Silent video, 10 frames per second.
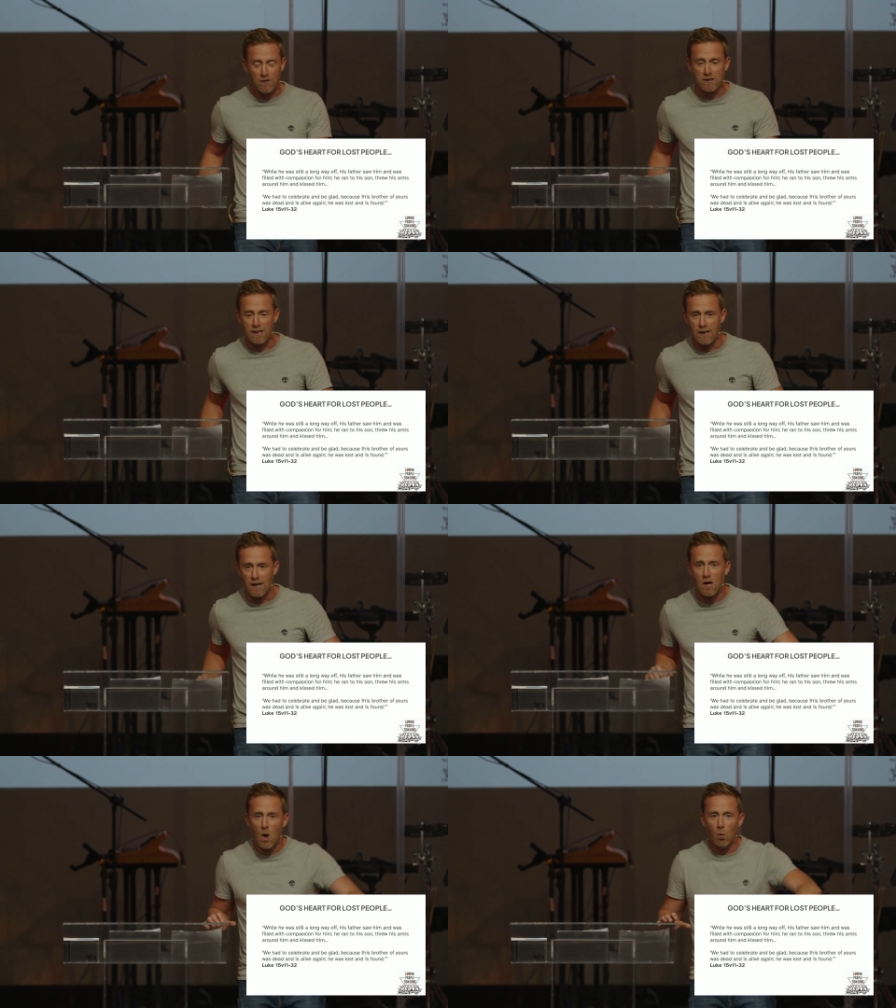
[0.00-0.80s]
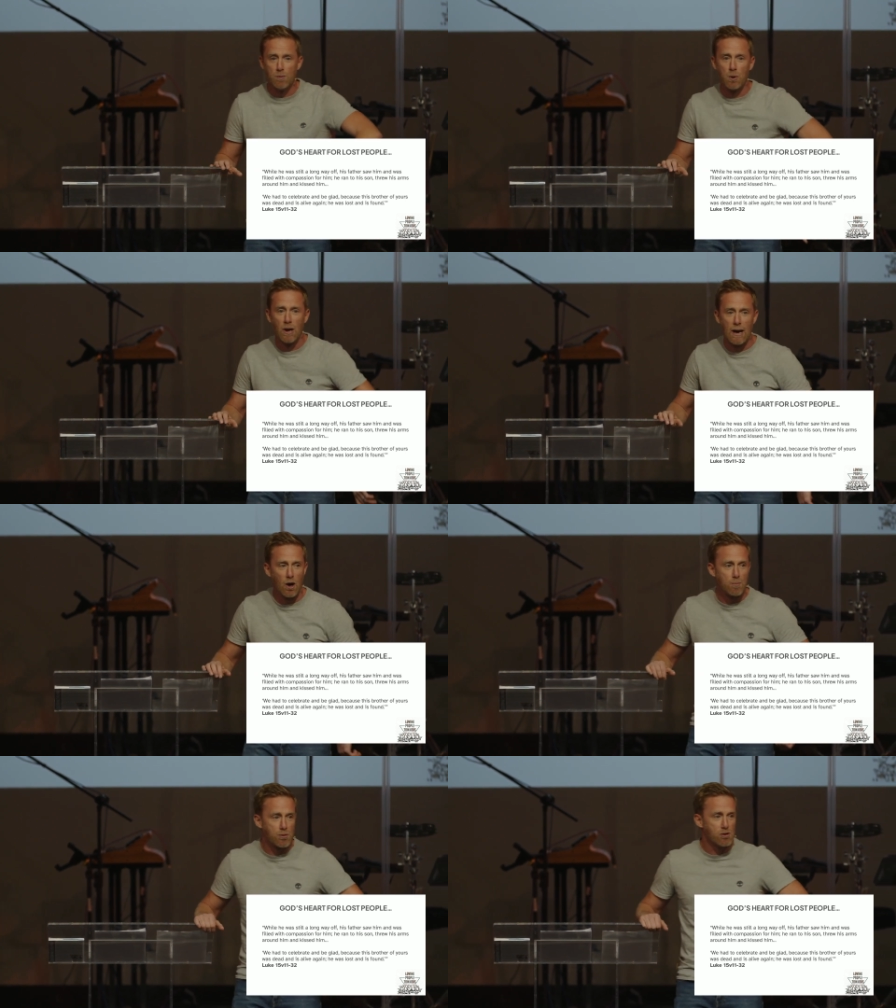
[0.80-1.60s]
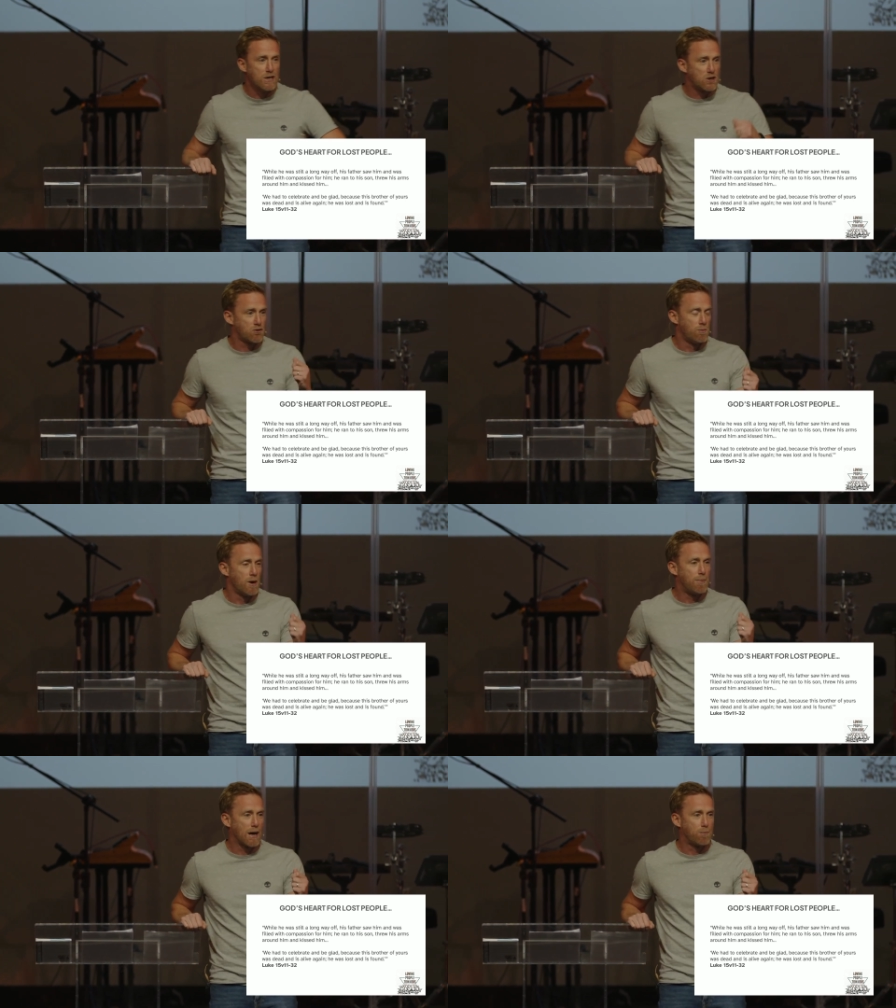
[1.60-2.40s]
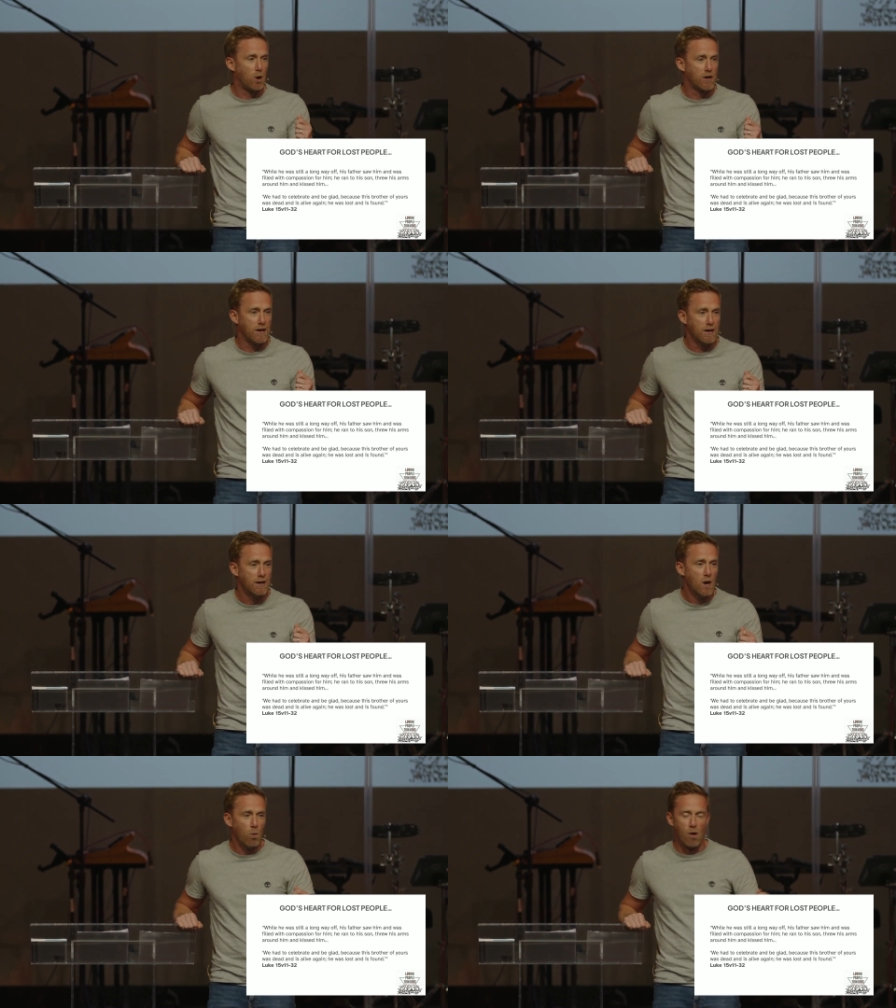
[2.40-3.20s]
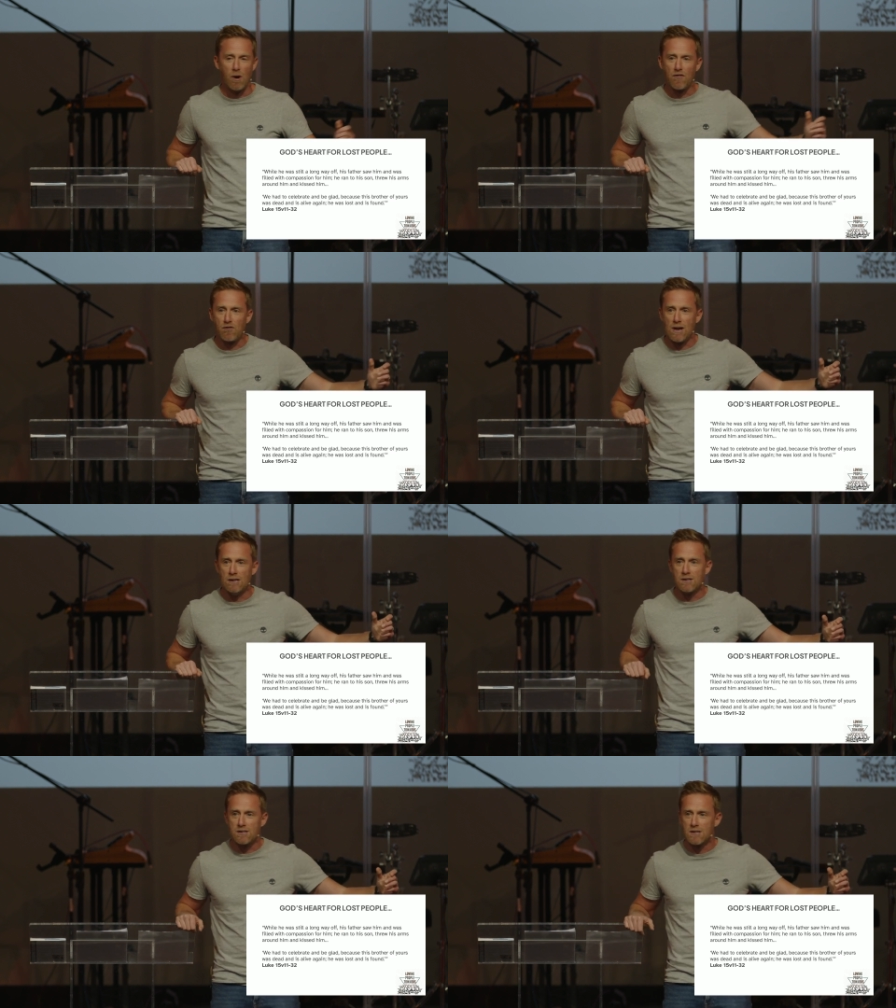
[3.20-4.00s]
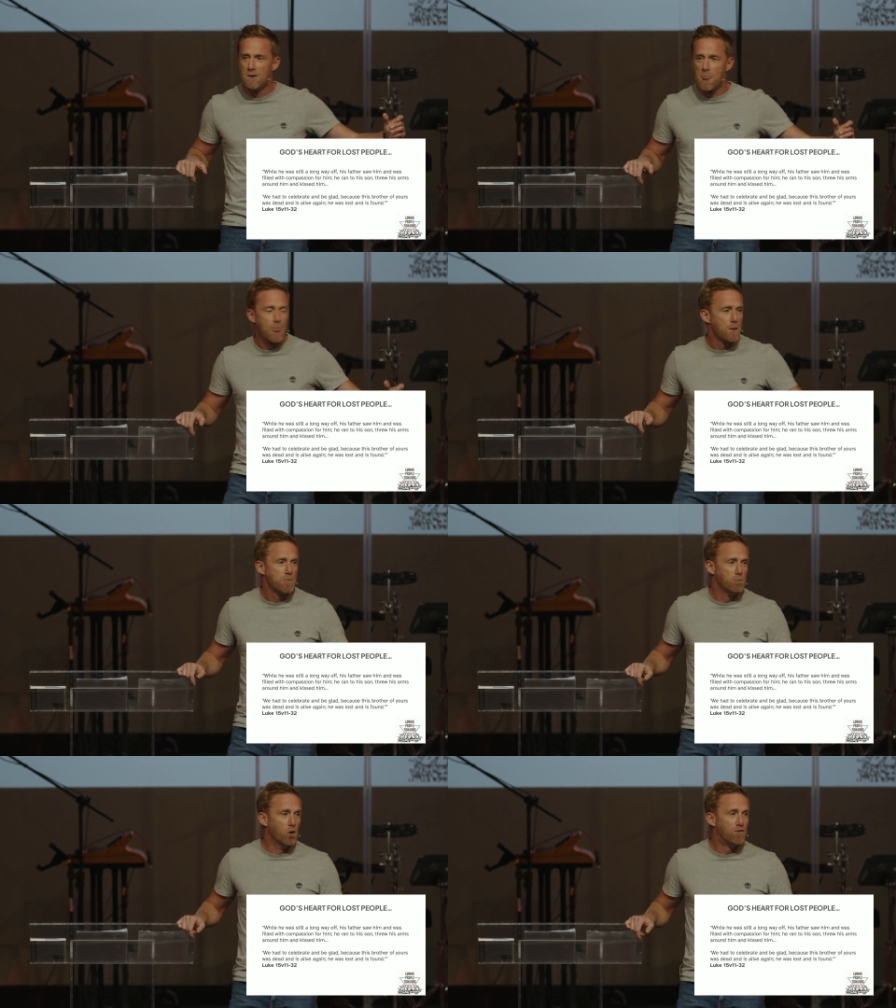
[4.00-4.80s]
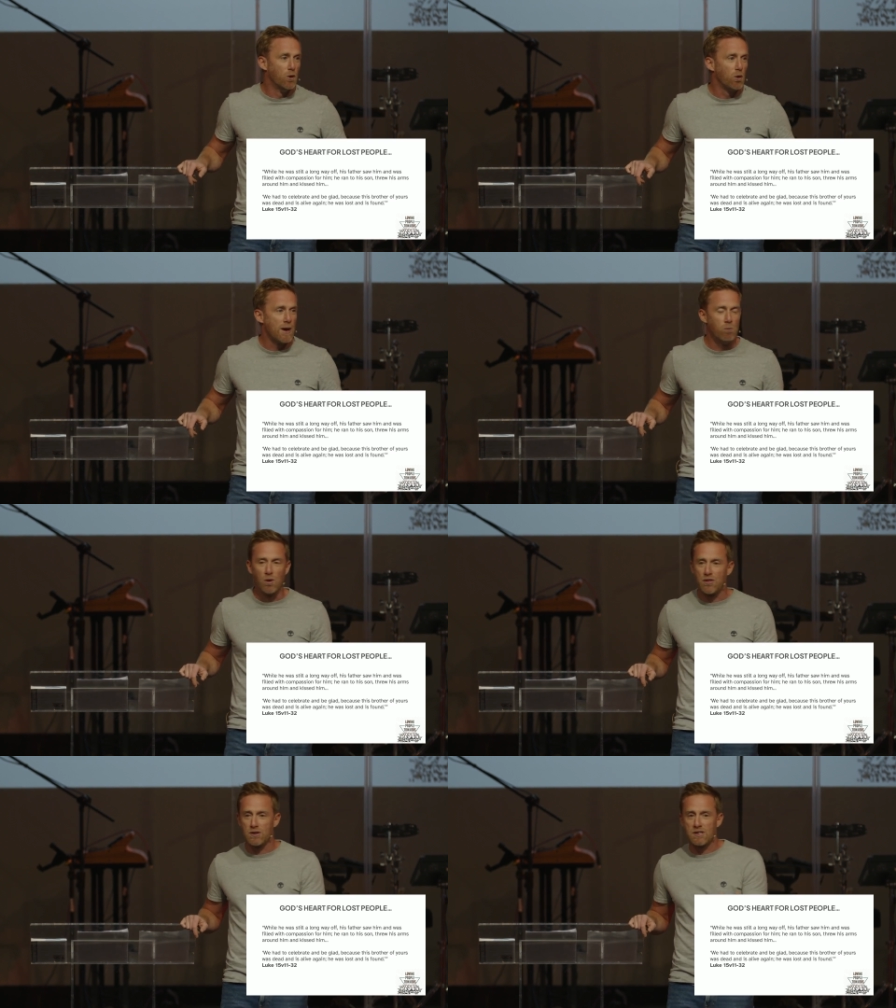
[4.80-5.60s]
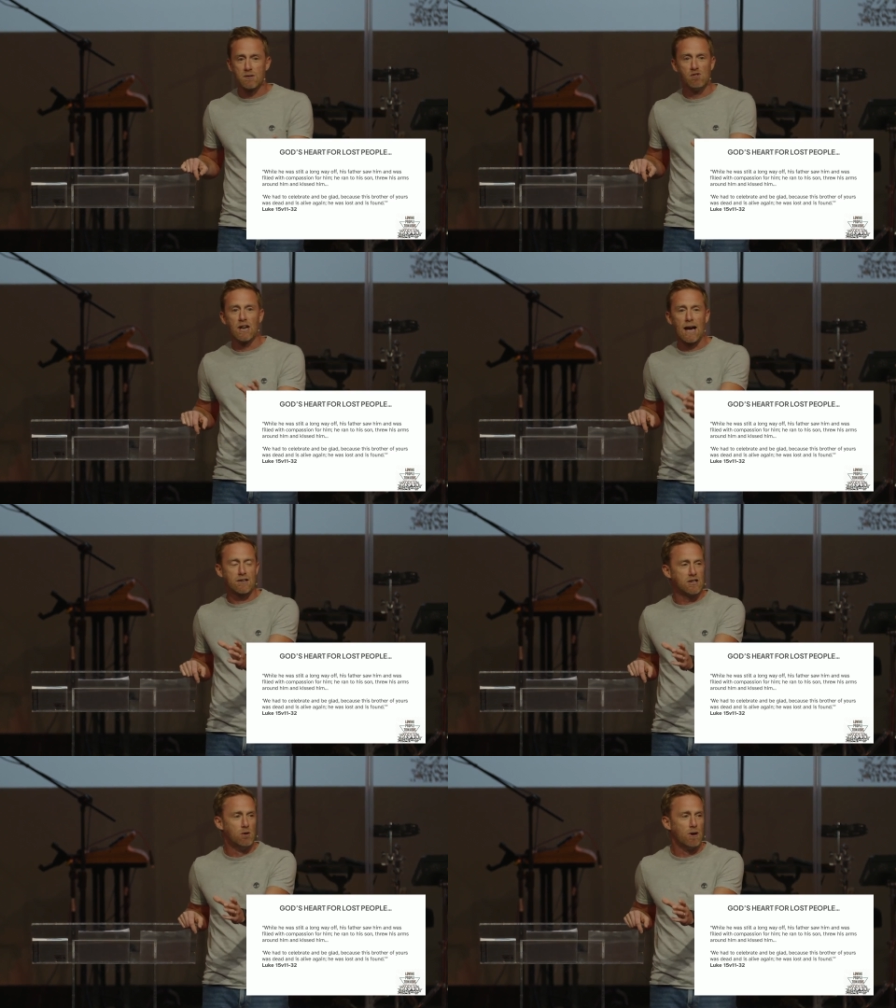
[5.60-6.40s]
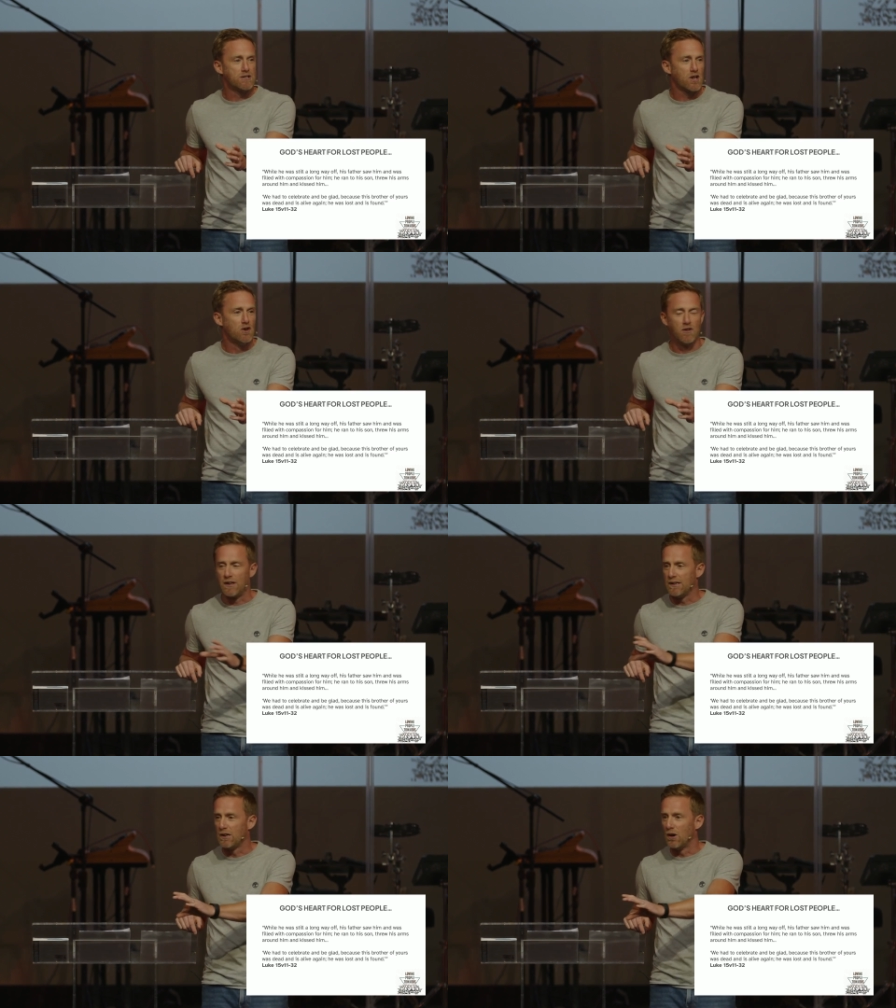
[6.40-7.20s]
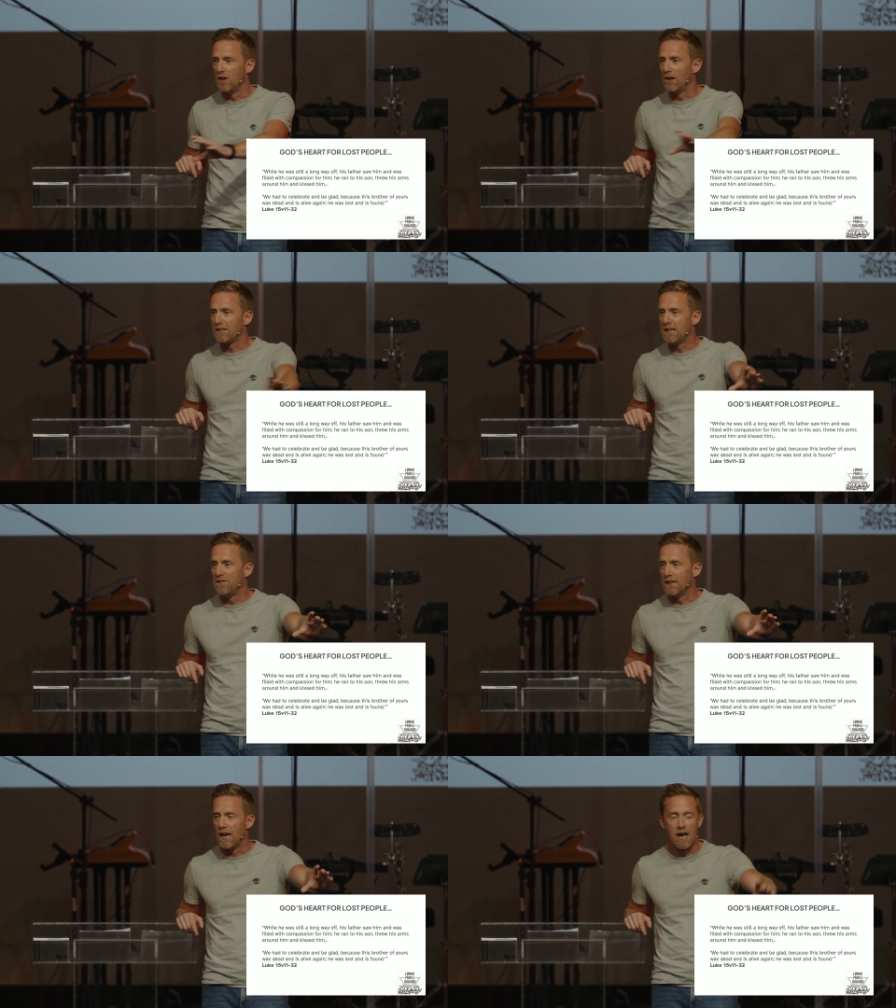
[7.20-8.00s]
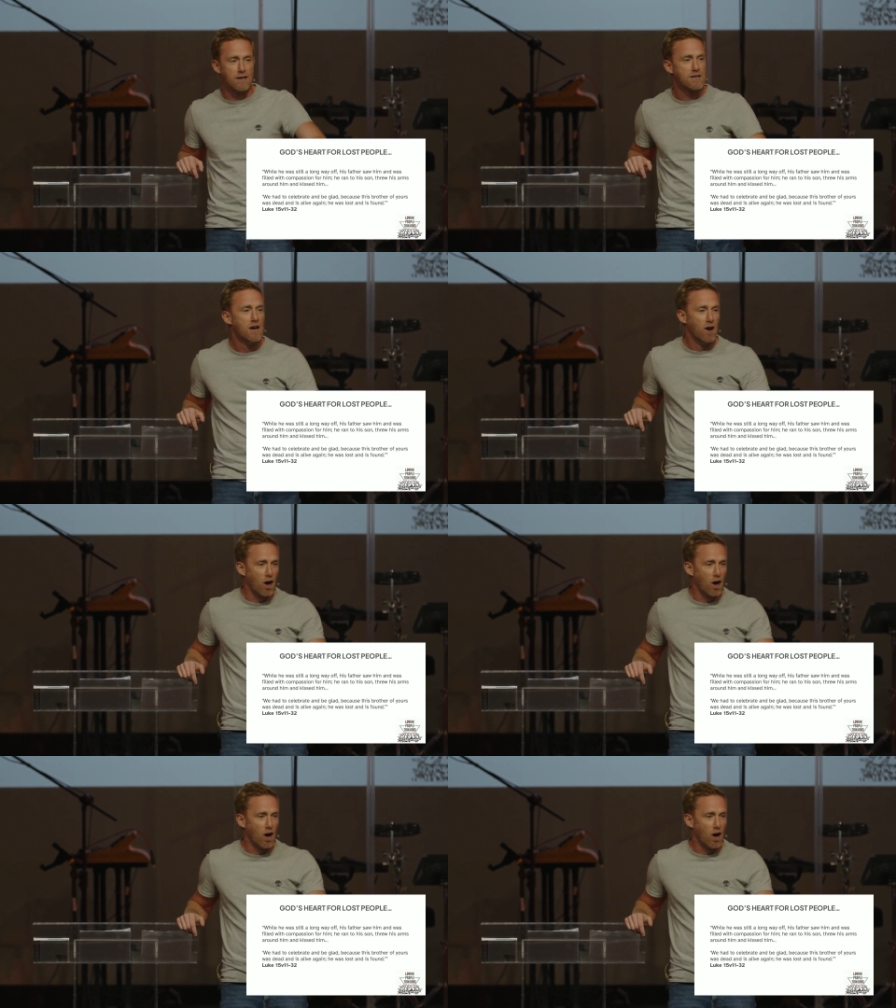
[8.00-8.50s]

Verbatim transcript: after dinner, would pull out a preach from my back pocket while my friends... more fool them, were relaxing on my sofa, think they got a nice evening ahead.